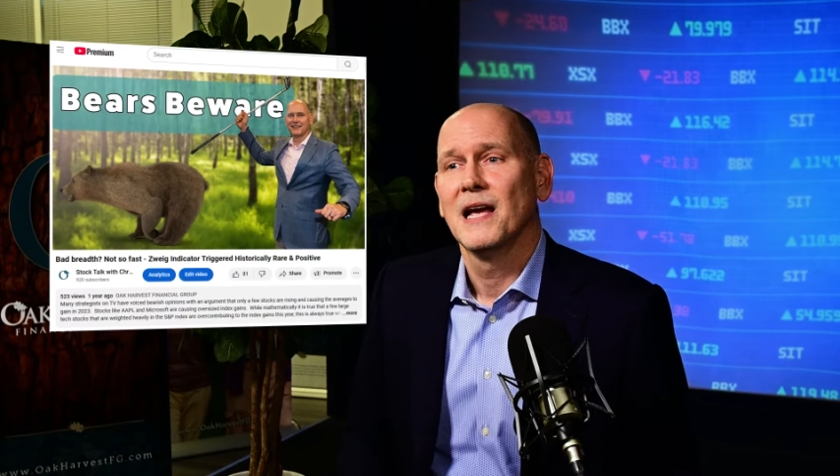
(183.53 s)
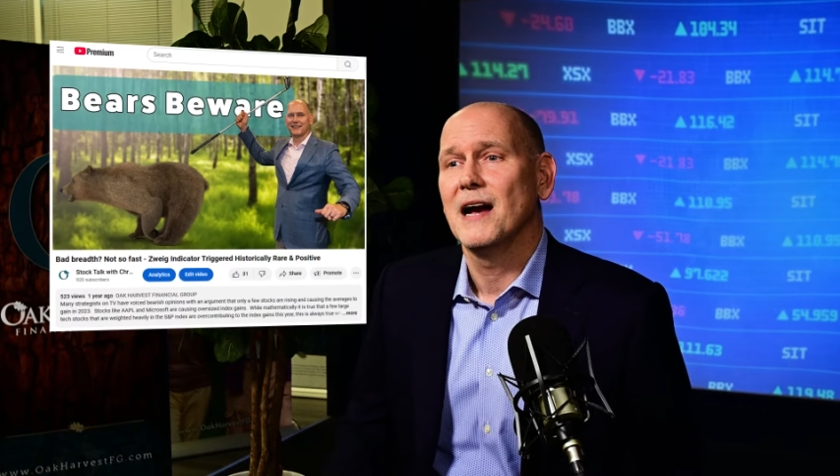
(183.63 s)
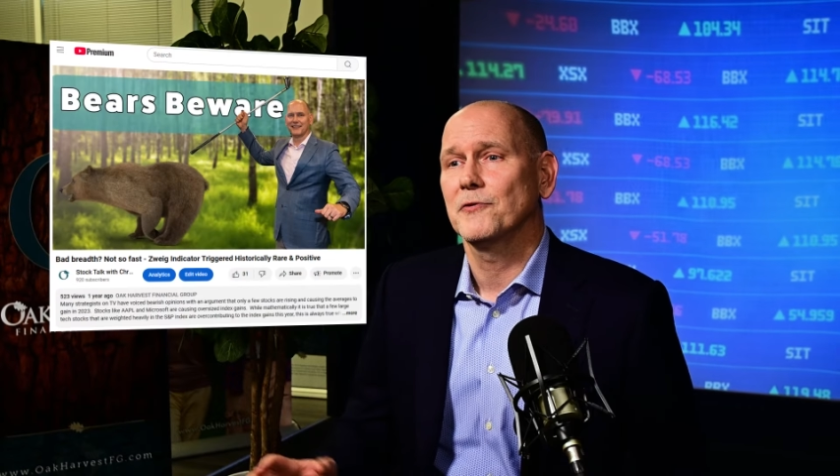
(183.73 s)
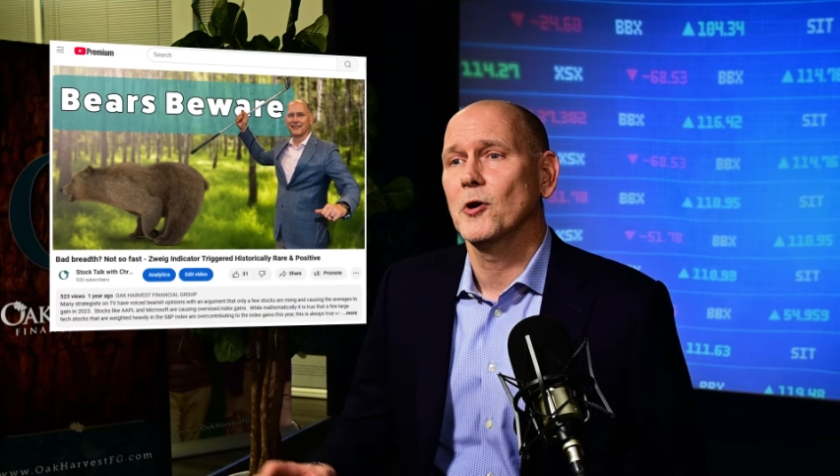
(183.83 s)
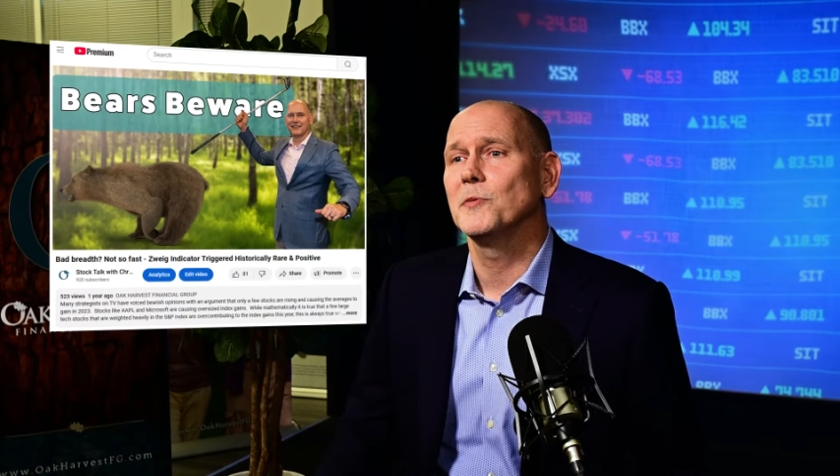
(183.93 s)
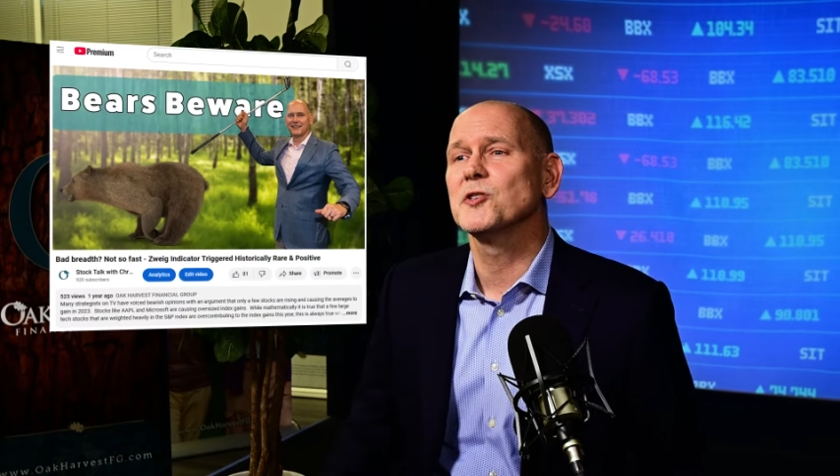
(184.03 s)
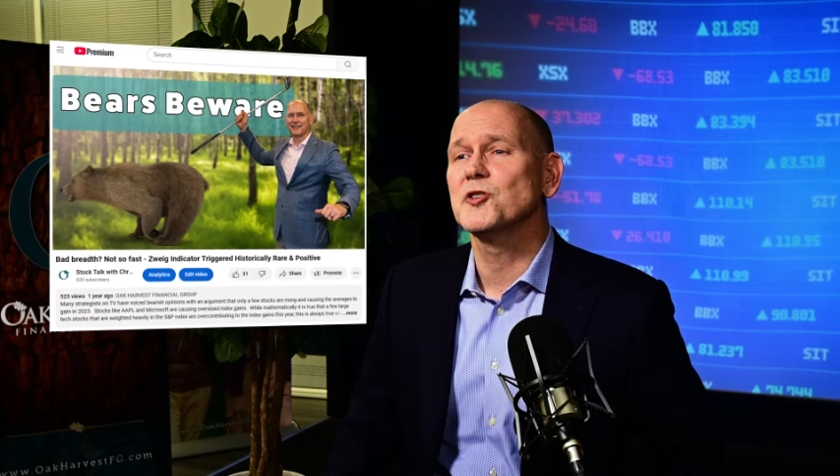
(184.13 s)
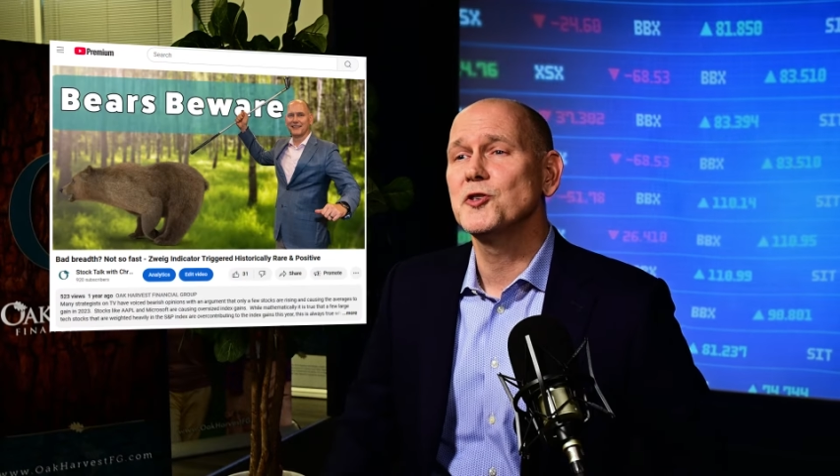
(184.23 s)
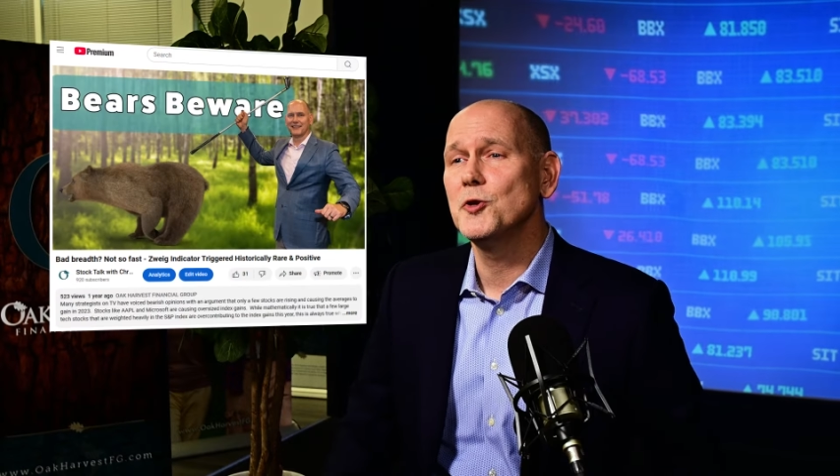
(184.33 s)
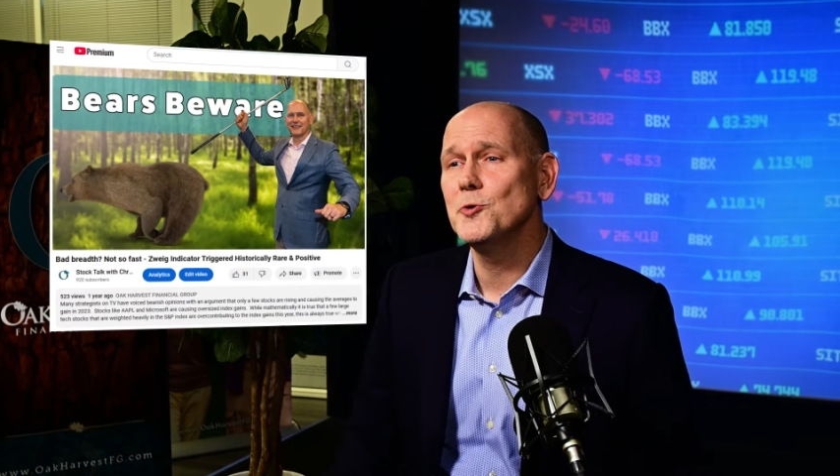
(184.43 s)
After
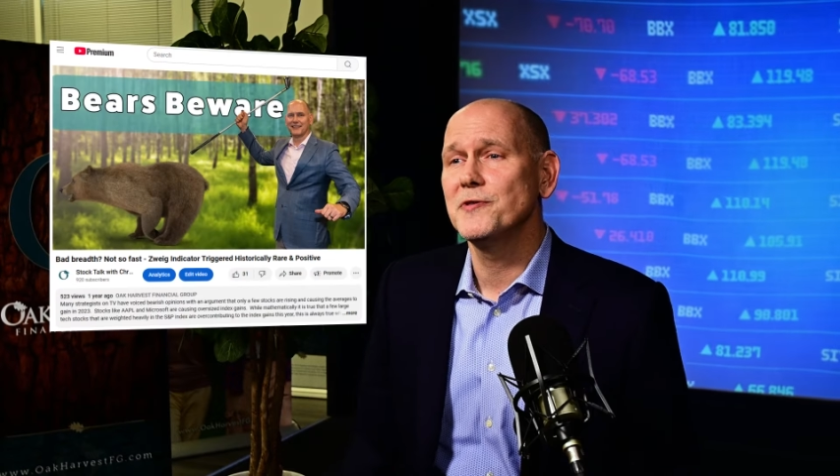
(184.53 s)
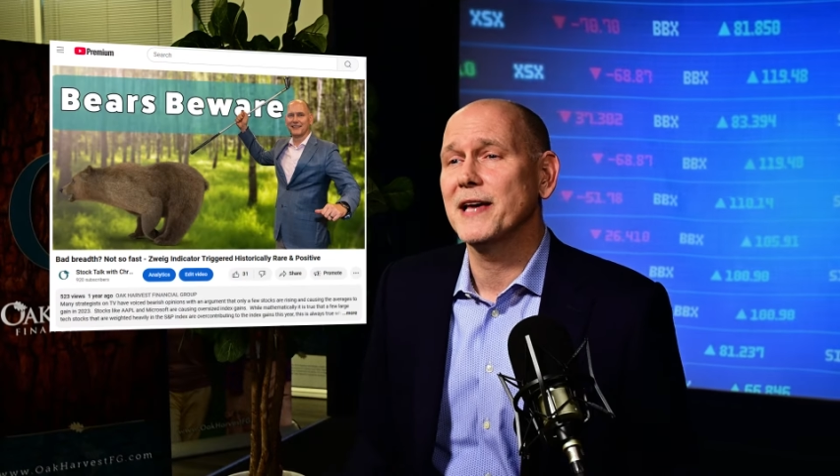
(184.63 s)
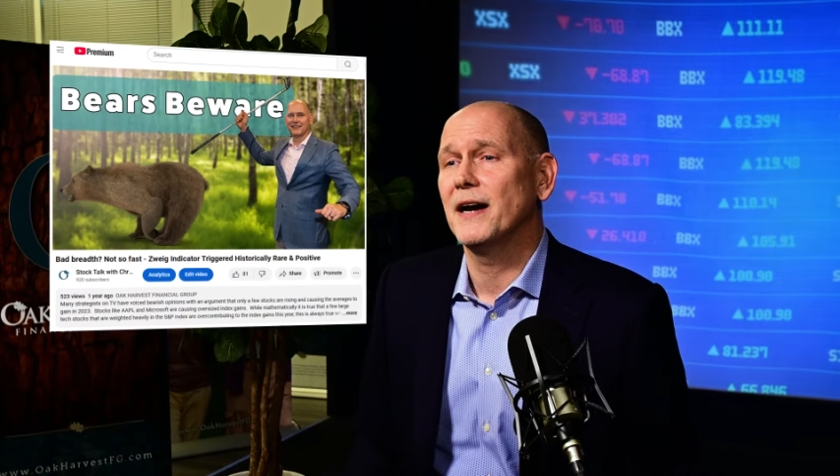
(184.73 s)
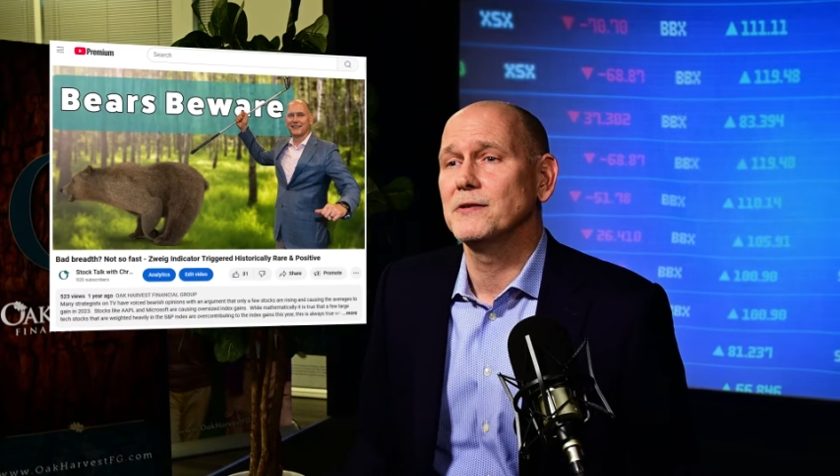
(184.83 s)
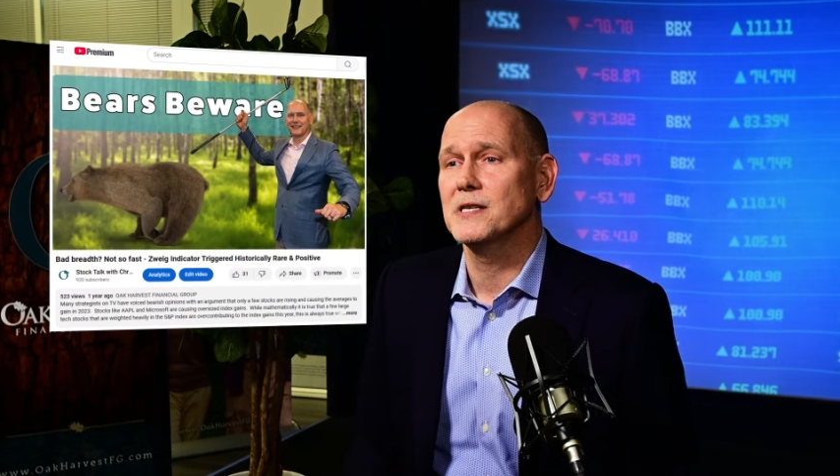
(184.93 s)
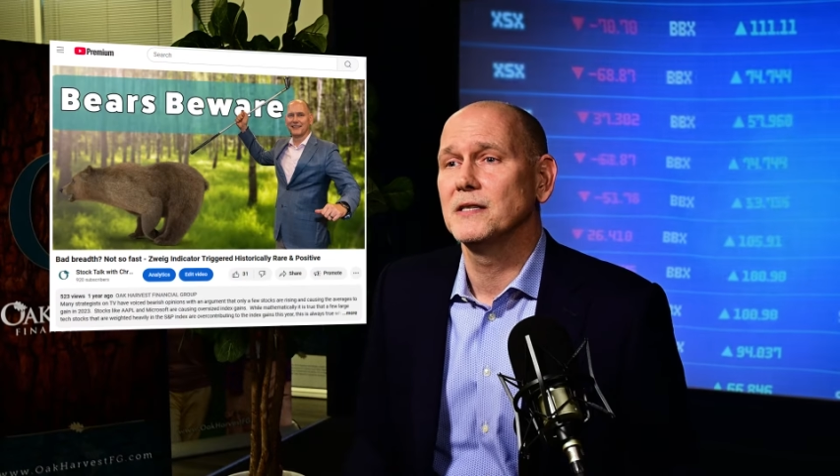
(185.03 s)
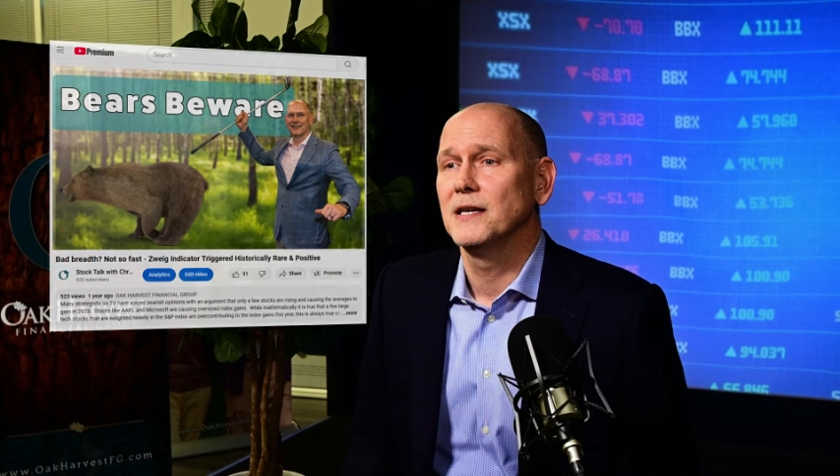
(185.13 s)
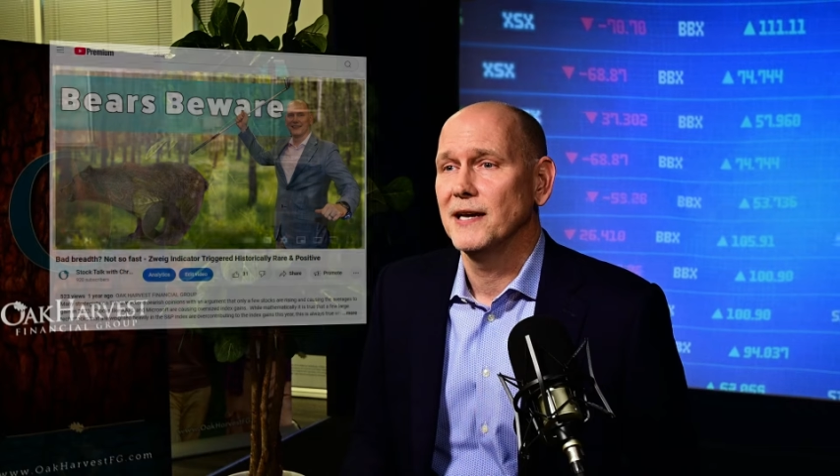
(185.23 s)
almost 2,000